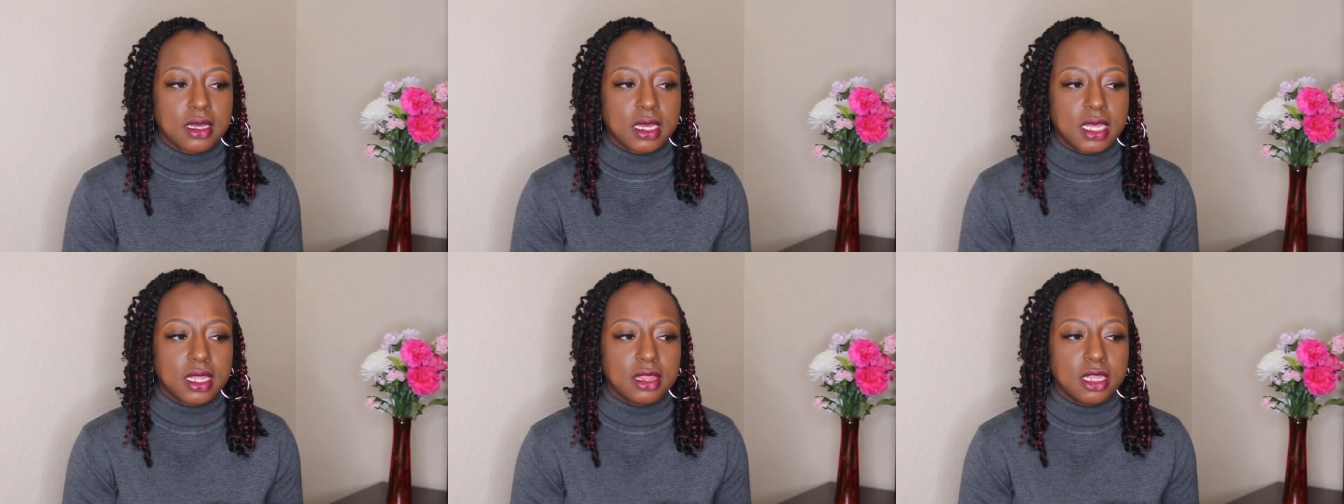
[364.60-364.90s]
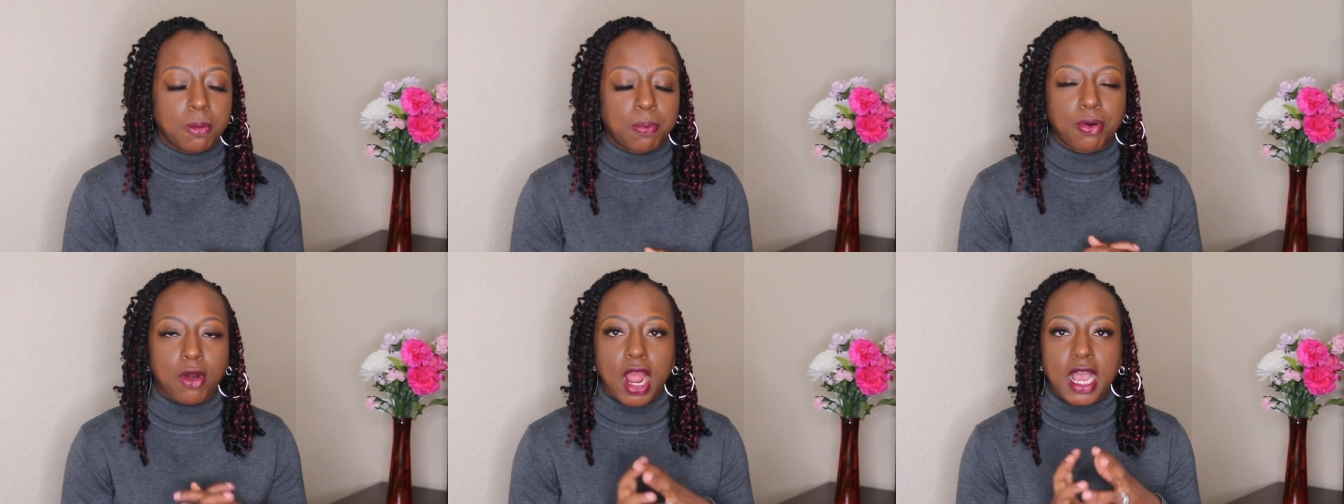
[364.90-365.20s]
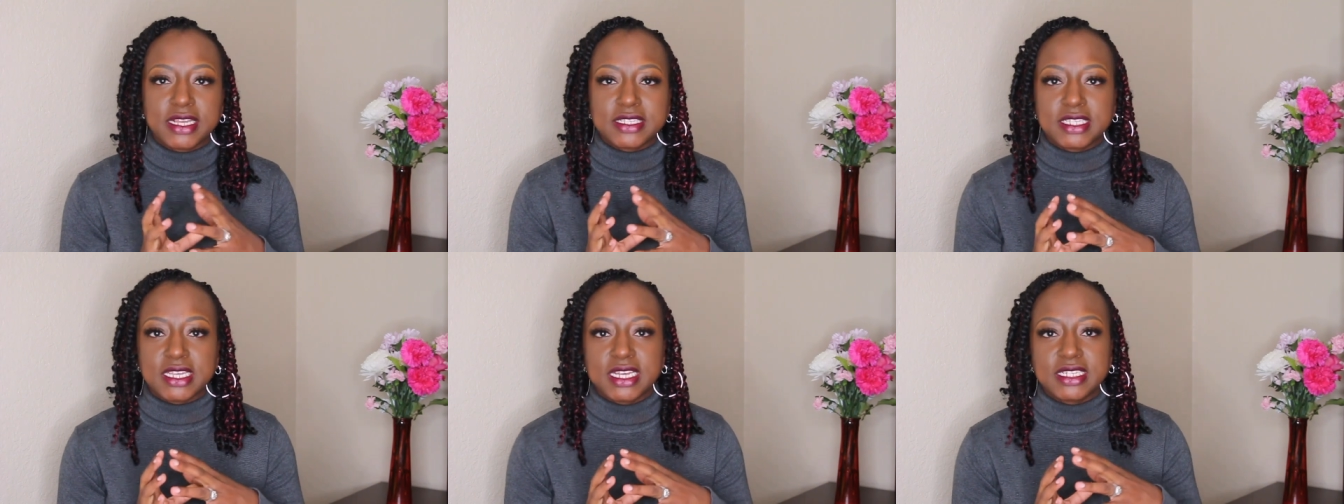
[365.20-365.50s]
the
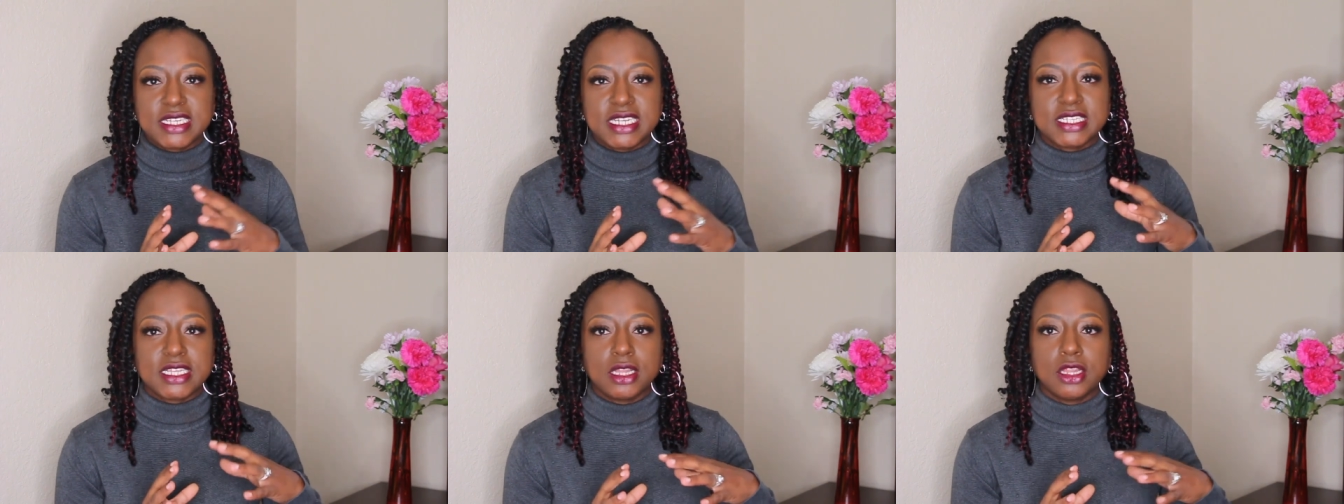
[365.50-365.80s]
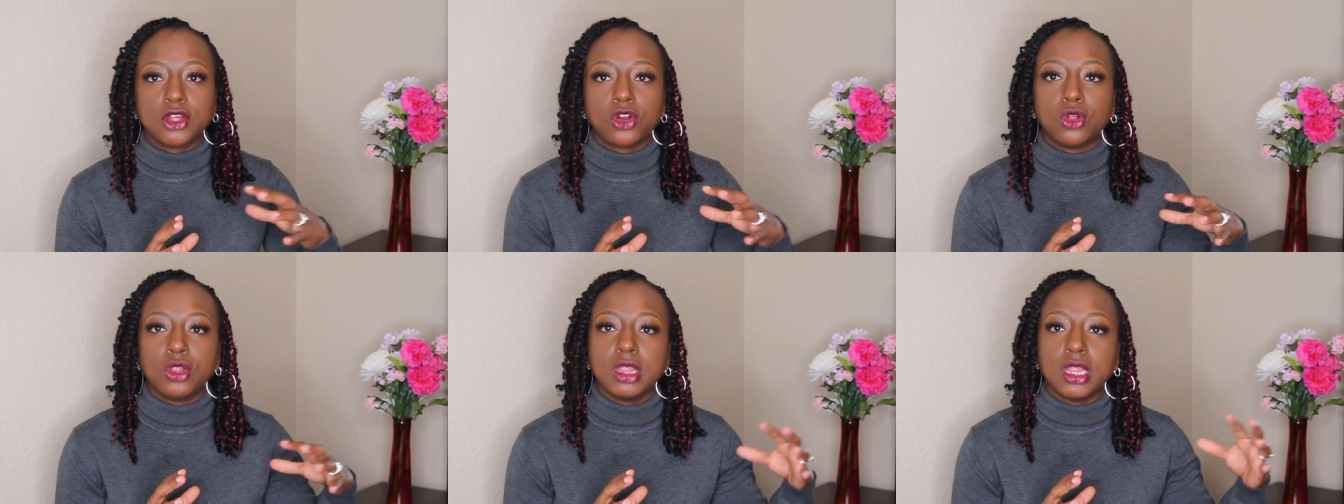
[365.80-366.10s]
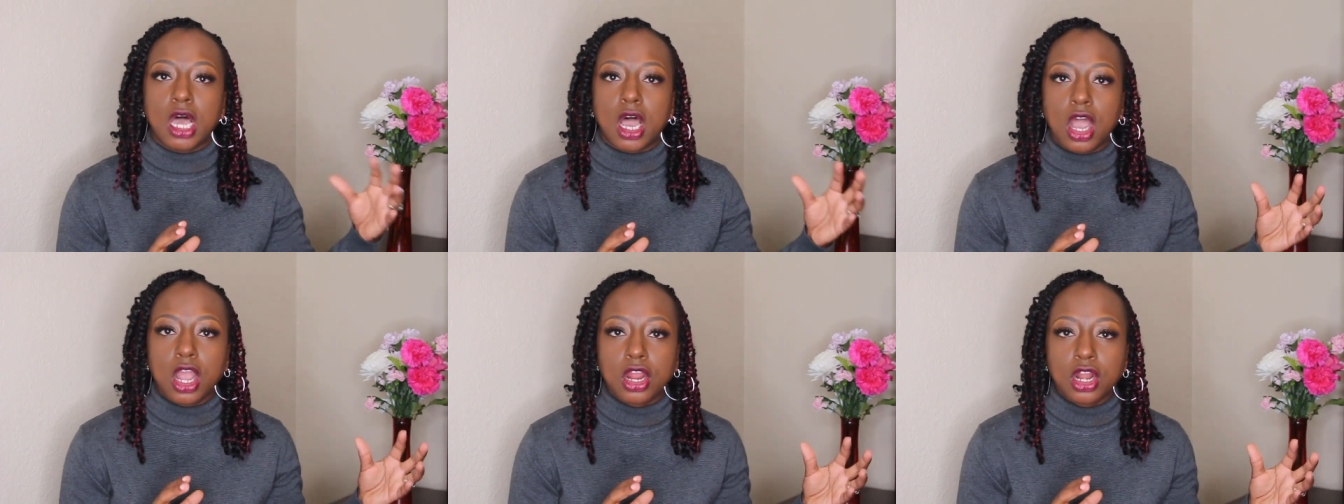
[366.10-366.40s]
process is a little
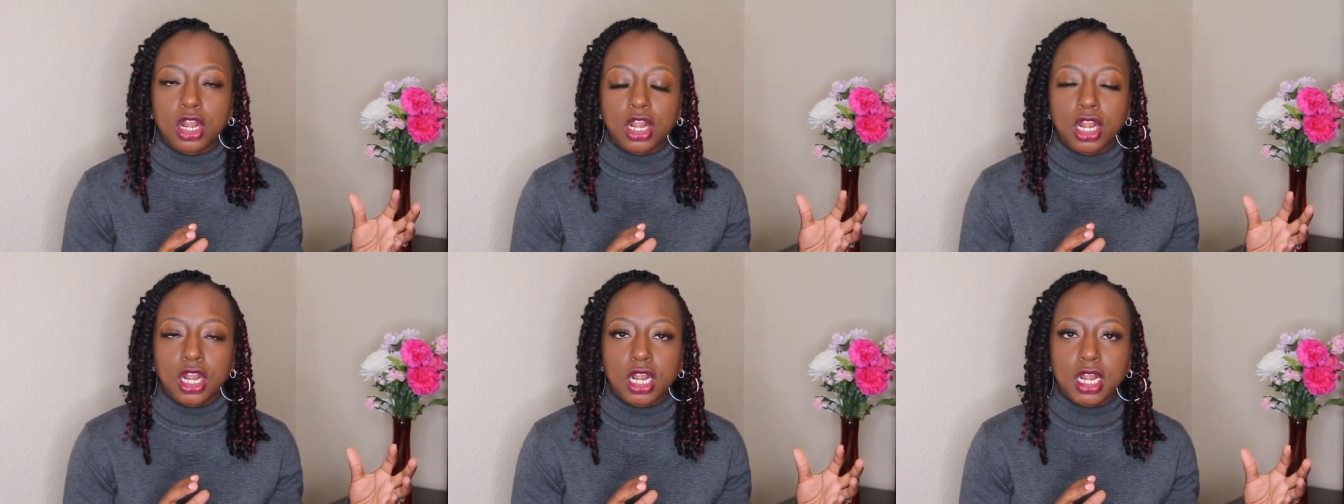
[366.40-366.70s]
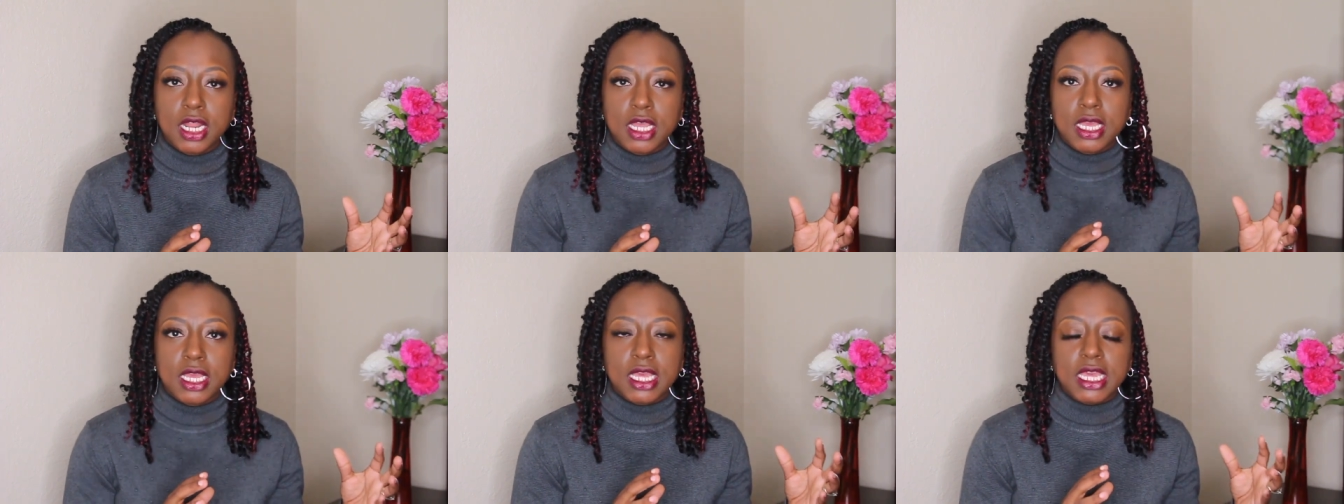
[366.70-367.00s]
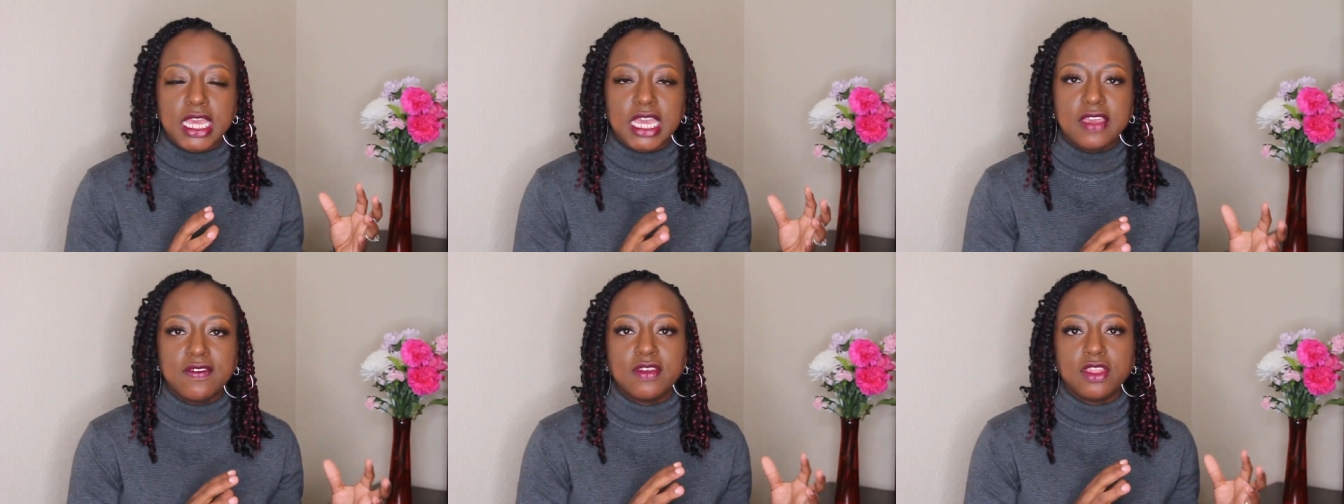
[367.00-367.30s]
longer,
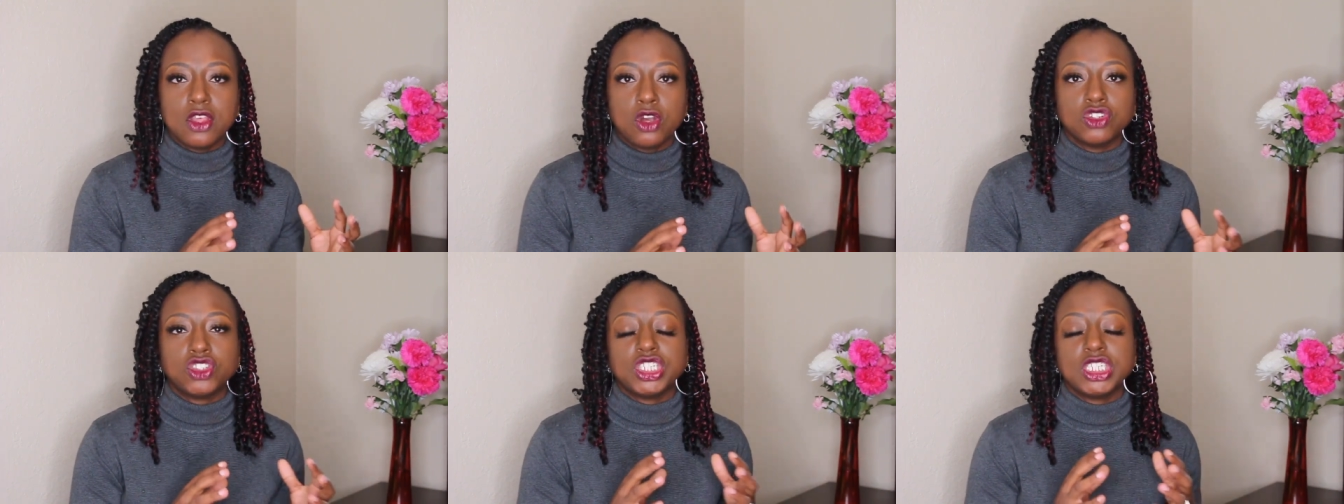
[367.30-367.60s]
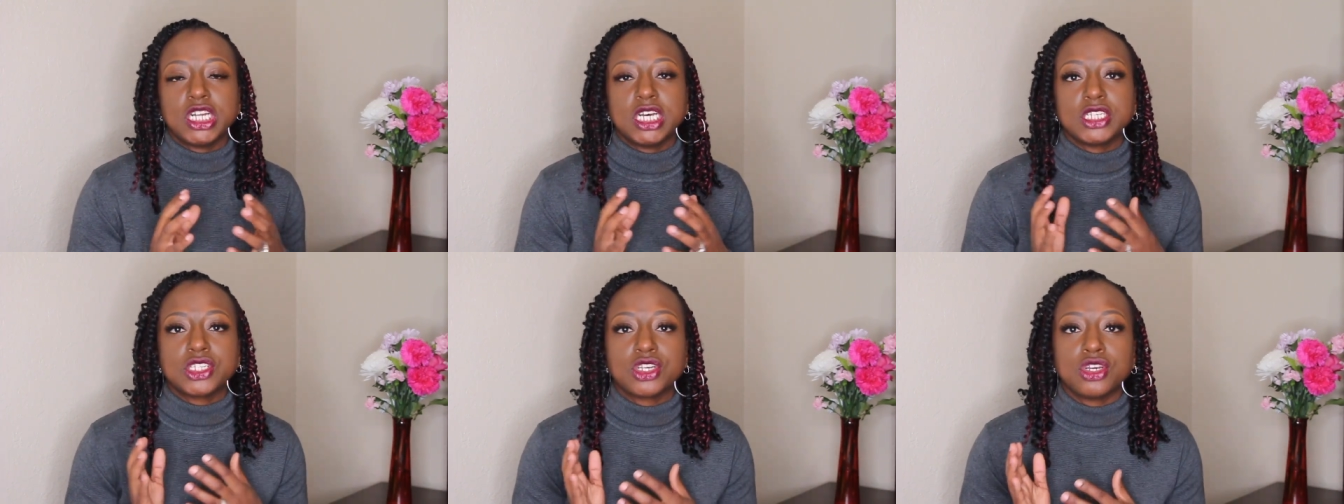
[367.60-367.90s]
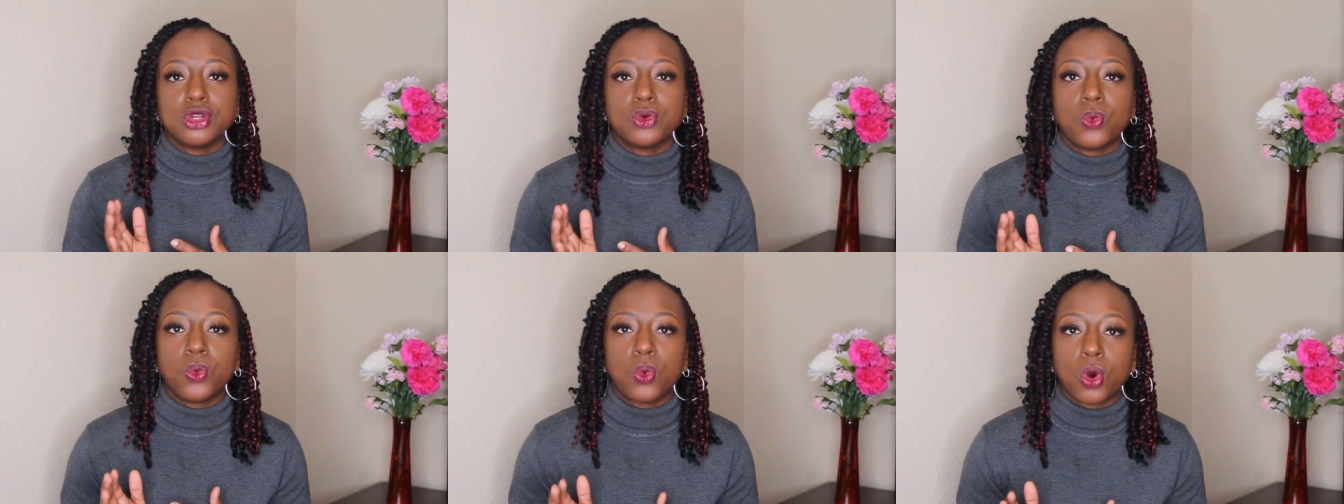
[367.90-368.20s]
even though she does
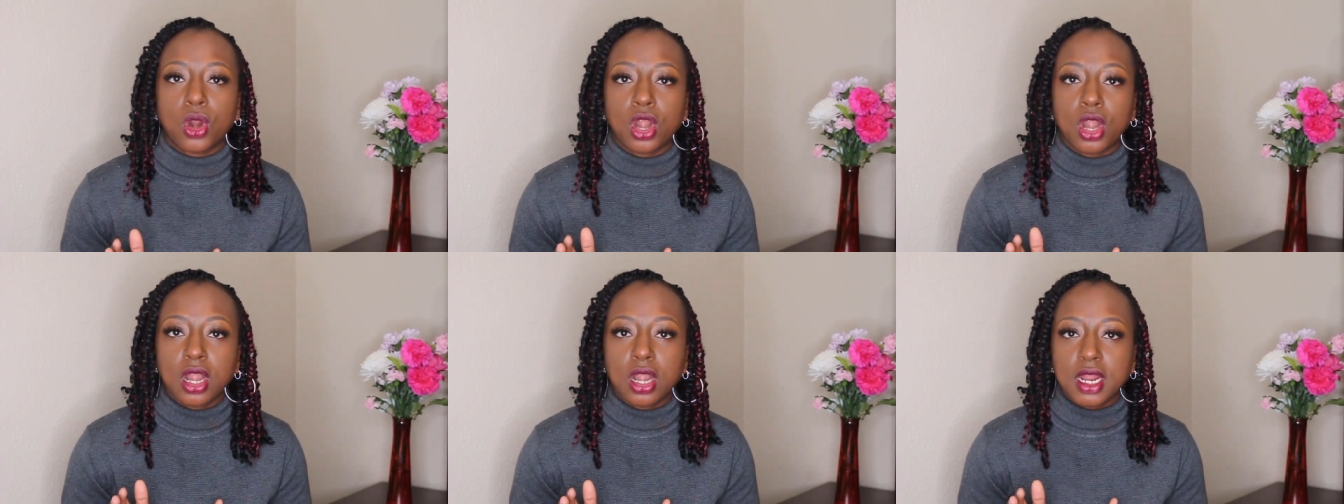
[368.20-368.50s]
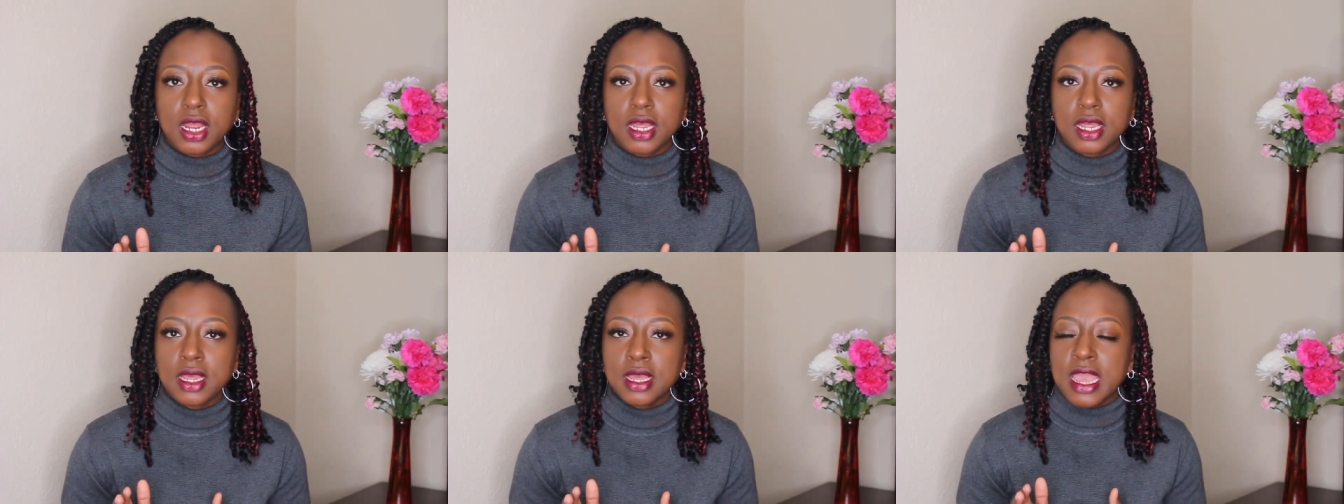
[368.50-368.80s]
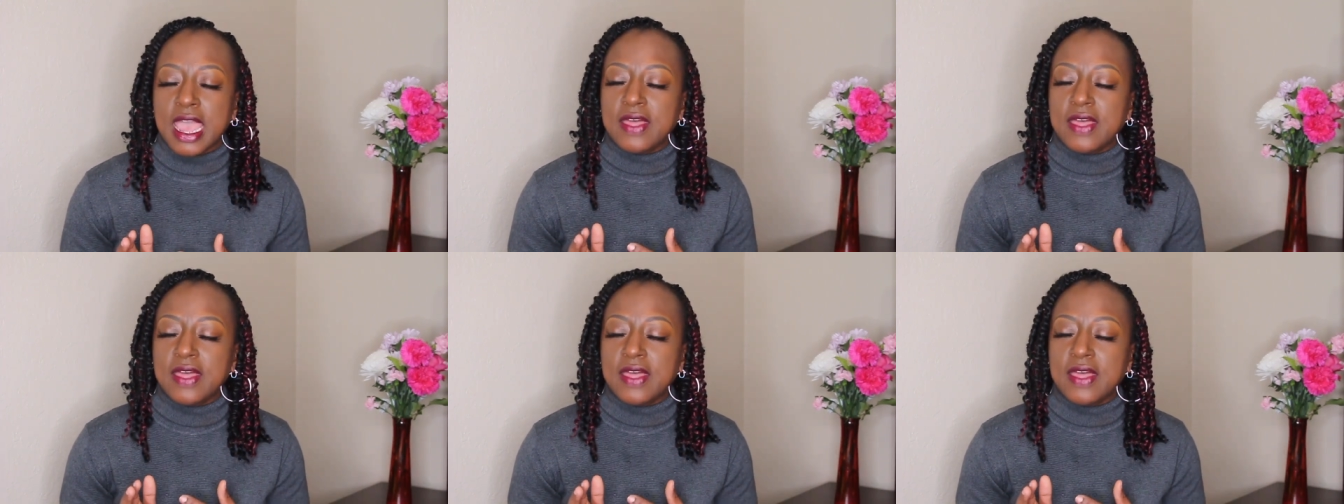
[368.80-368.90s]
good work.